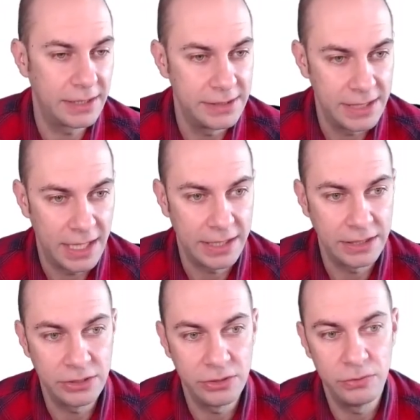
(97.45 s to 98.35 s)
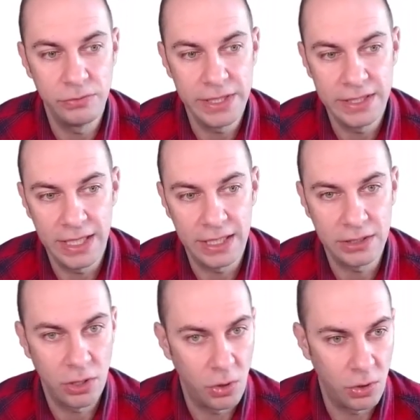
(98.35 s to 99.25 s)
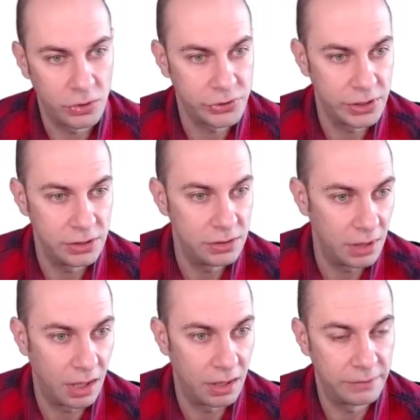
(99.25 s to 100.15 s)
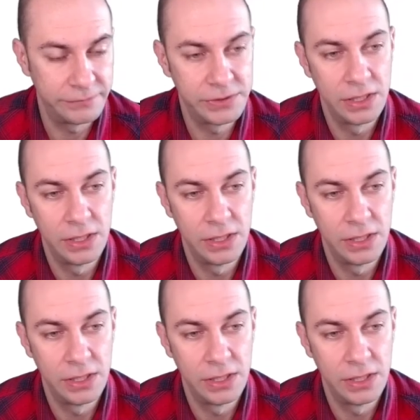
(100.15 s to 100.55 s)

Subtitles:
Nothing to do with that, hawks and doves.